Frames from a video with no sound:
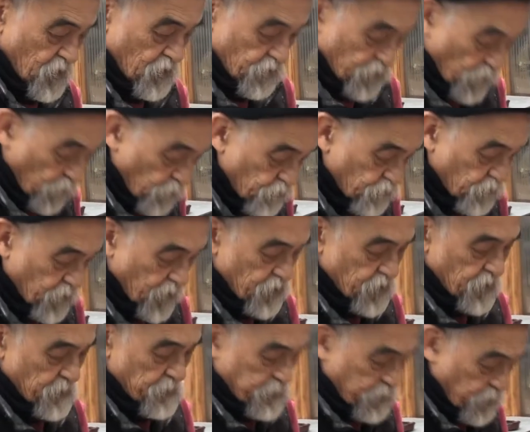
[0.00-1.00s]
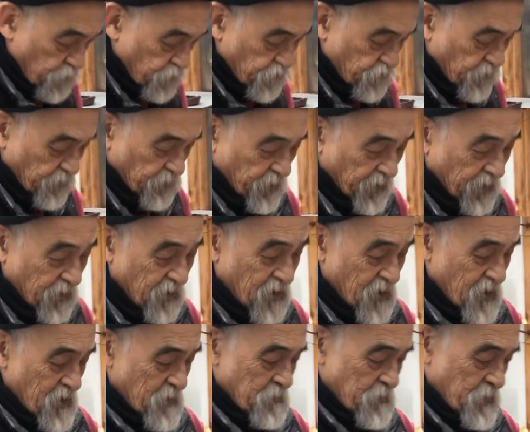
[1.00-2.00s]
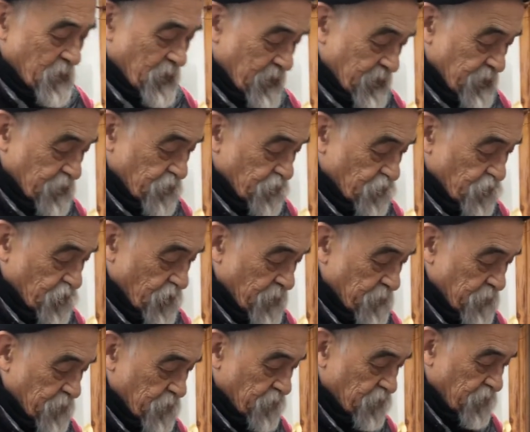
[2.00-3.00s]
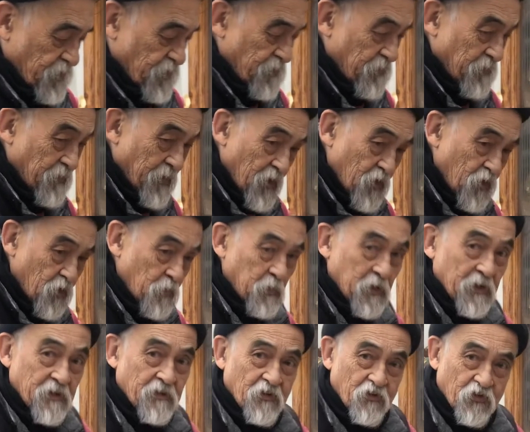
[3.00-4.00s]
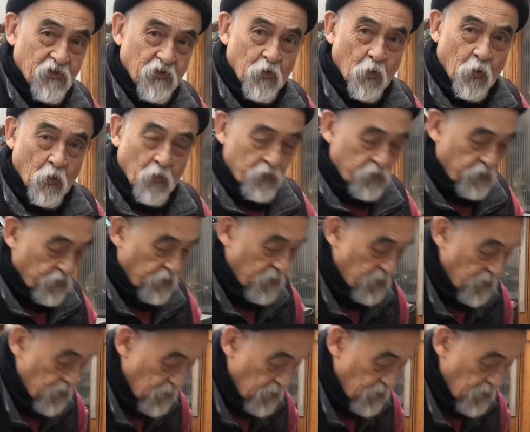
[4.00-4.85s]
Don't try to push the thing into shape because it invariably distorts.